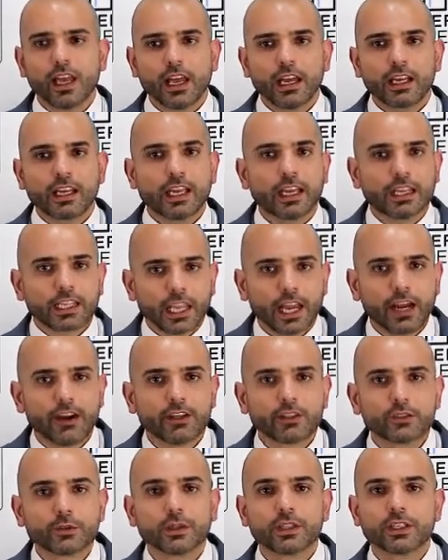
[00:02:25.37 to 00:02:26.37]
it
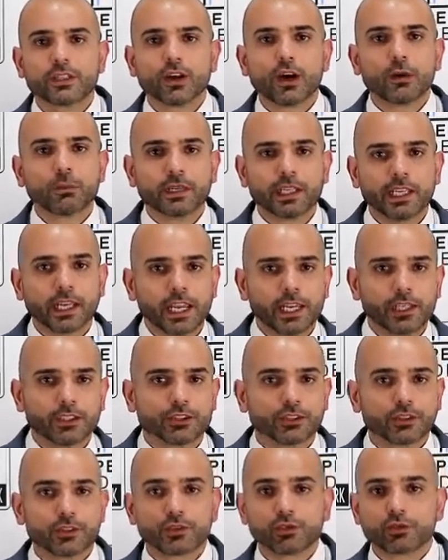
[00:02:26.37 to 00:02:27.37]
carries with it
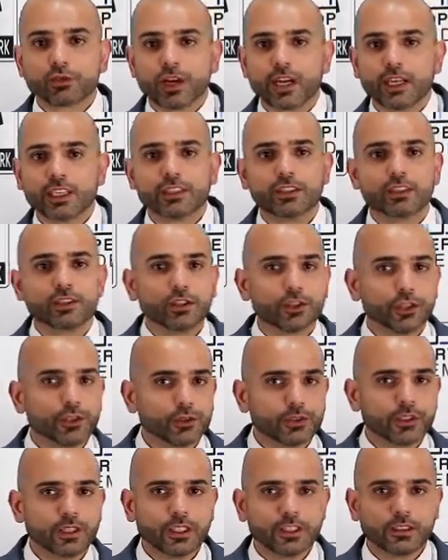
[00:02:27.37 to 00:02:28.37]
obligations, rights,
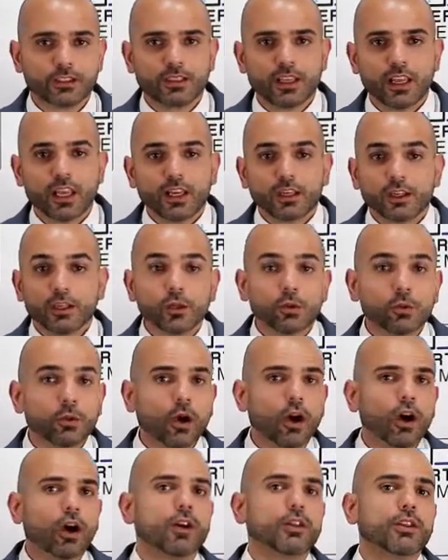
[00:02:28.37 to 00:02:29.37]
duties. You
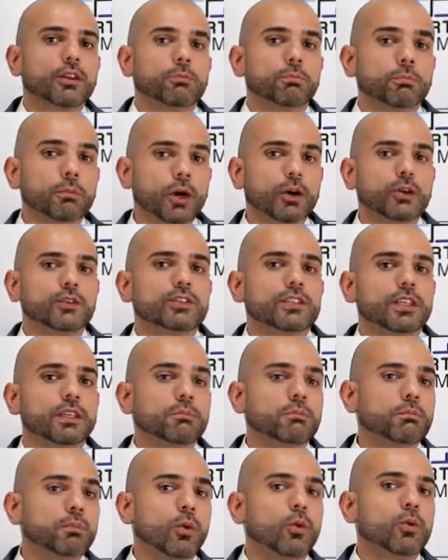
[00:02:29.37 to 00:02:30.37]
are the most
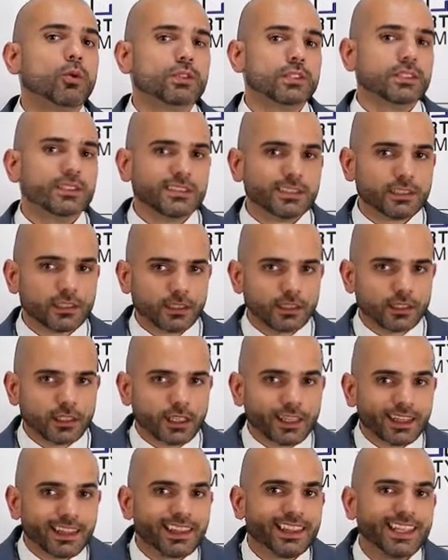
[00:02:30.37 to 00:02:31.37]
important
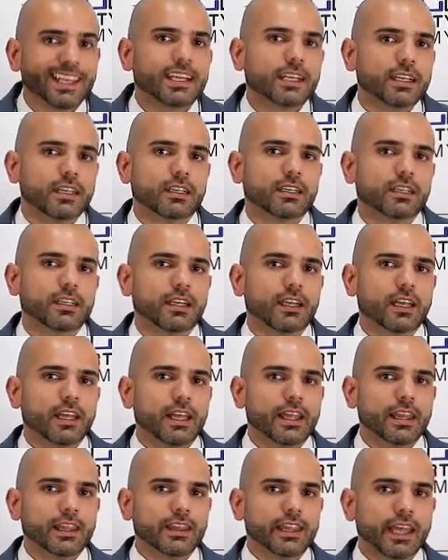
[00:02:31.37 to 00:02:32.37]
thing
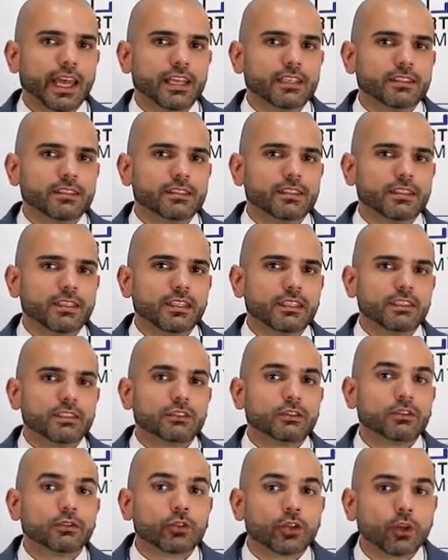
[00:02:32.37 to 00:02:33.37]
that
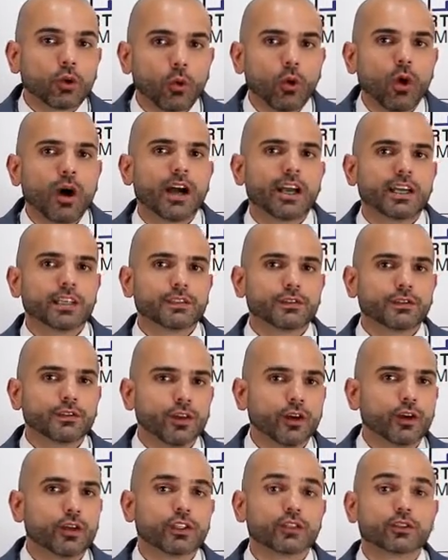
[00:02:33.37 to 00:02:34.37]
requires
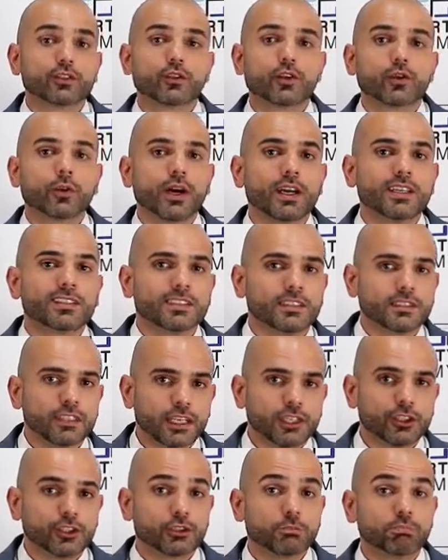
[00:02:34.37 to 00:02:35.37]
focus, requires
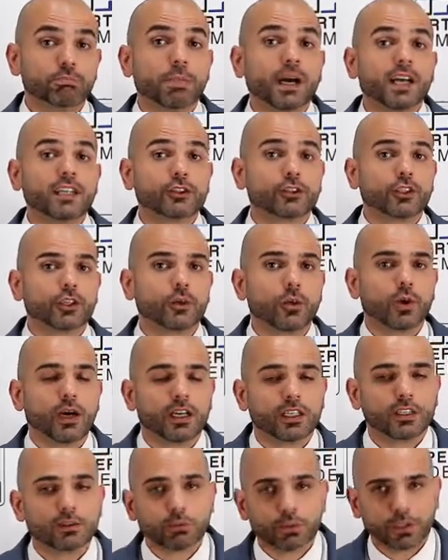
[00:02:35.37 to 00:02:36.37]
attention, but
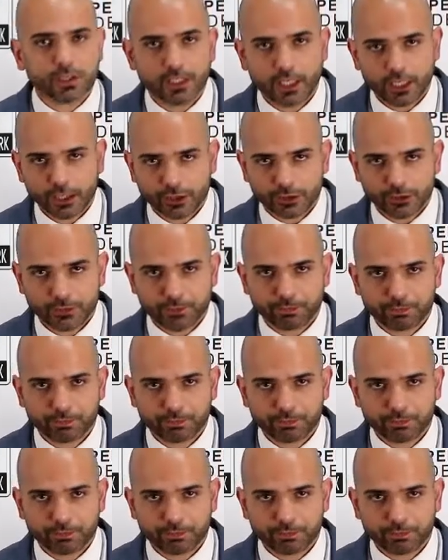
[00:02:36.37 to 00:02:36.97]
requires protection.